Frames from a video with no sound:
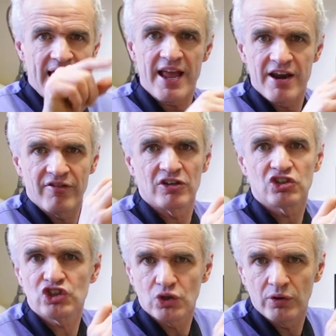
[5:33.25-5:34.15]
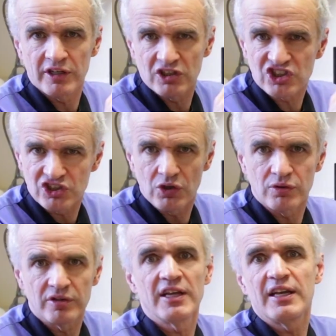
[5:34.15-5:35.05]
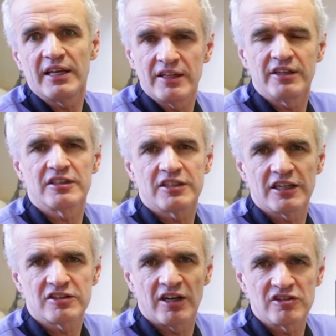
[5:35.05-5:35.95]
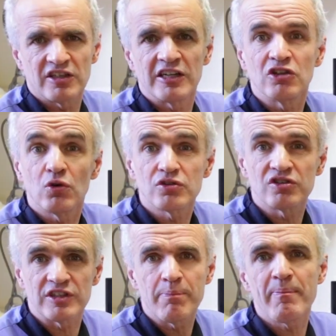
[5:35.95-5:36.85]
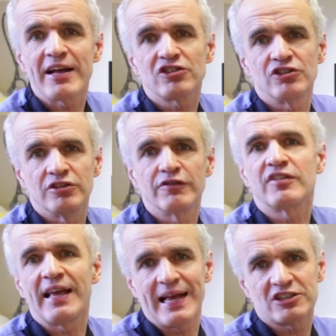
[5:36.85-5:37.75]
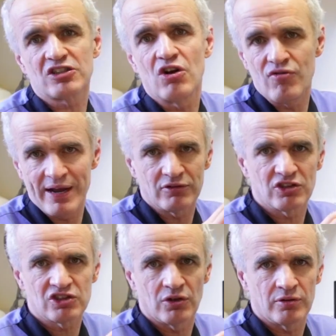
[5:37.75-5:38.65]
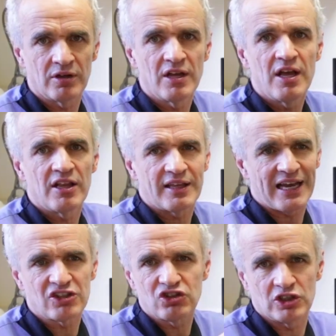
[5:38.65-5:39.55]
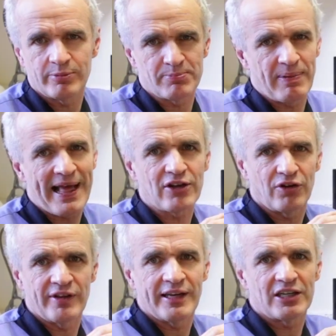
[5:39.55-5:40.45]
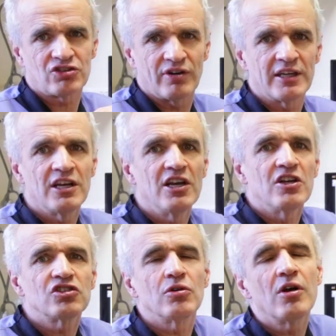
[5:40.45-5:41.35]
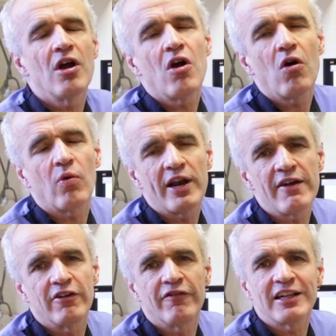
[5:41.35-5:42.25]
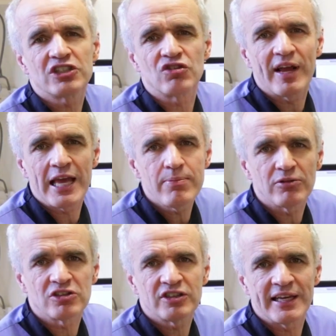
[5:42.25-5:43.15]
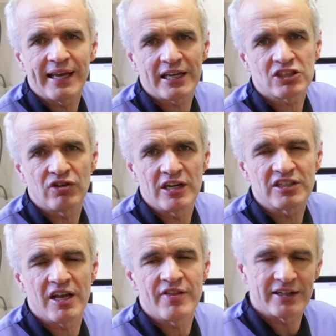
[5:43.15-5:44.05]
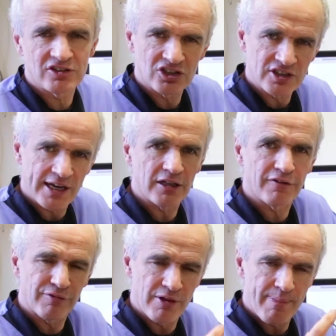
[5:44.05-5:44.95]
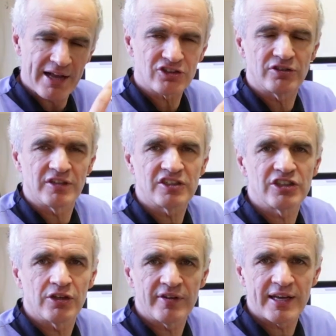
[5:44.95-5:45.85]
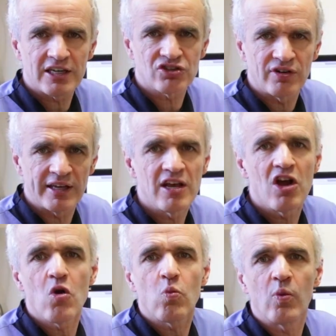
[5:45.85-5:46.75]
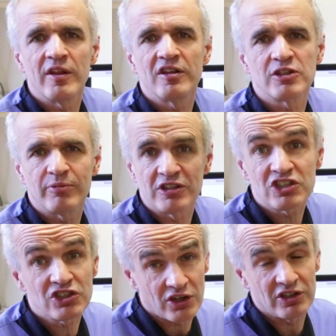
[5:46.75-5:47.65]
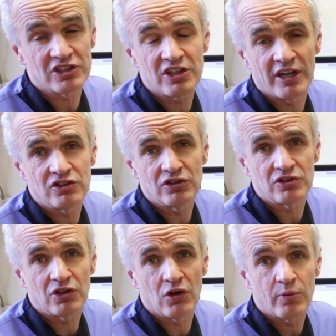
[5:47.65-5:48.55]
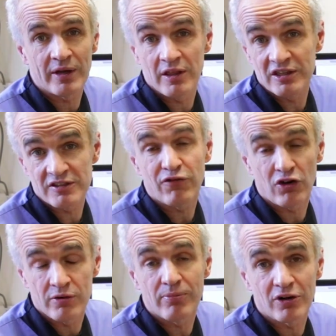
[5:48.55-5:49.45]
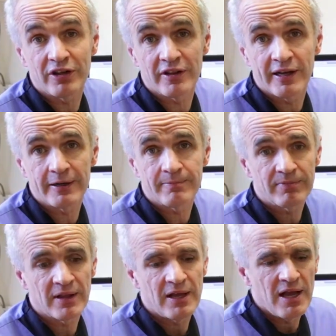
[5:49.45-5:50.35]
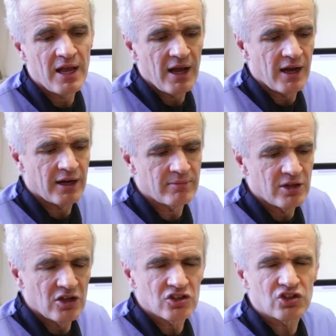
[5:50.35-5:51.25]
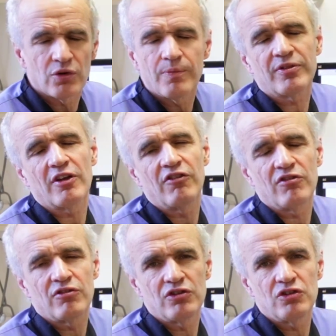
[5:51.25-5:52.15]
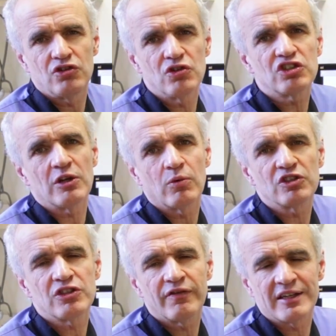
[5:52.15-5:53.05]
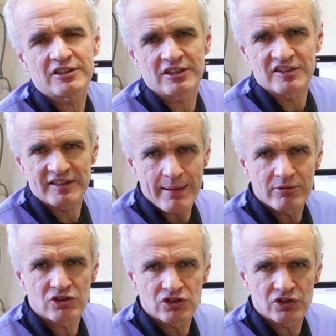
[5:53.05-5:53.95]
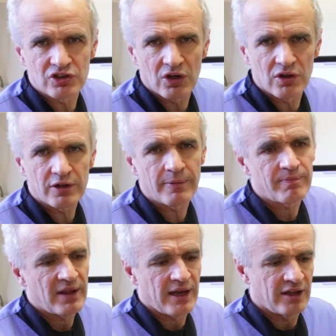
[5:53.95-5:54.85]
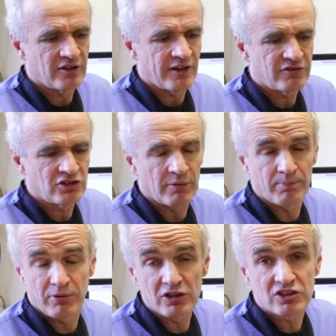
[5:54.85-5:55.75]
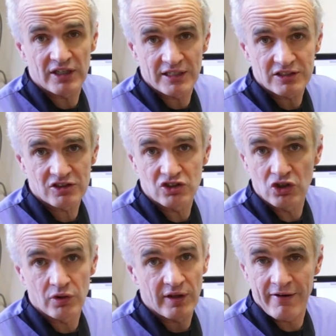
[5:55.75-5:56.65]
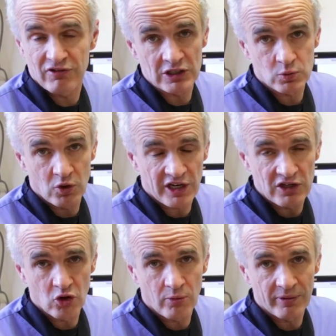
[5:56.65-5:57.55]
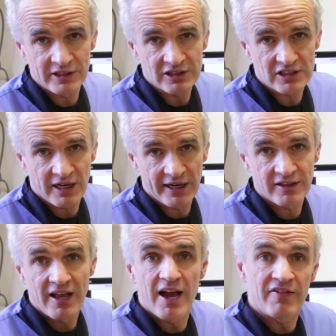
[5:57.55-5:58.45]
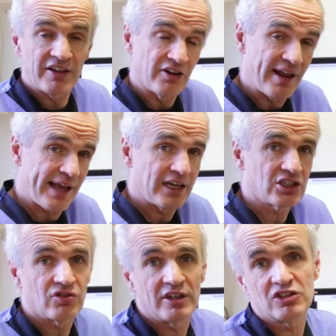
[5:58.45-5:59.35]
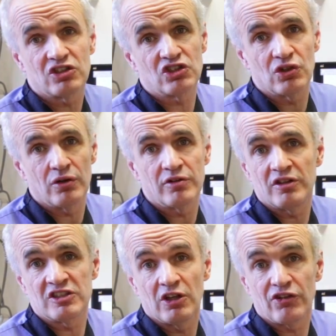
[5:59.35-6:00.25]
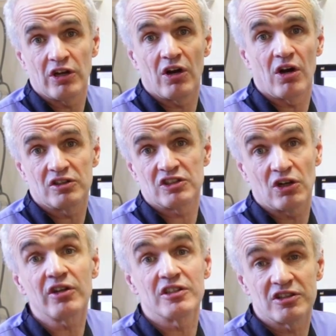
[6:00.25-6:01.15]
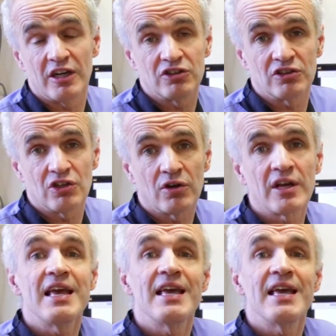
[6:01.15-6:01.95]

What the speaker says: area showing a stone in the intestines, and you'd also see a pattern of gas around the stone. The gas shows up as black on the x-ray. So whatever, vets are able to take x-rays and then to tell from the pattern they see on the x-ray whether there's something stuck inside your dog, whether there's a foreign body there. So usually once your vet's examined your dog and they've done blood tests to show that everything is working normally inside, and they've done x-rays to show that there's nothing stuck inside your dog,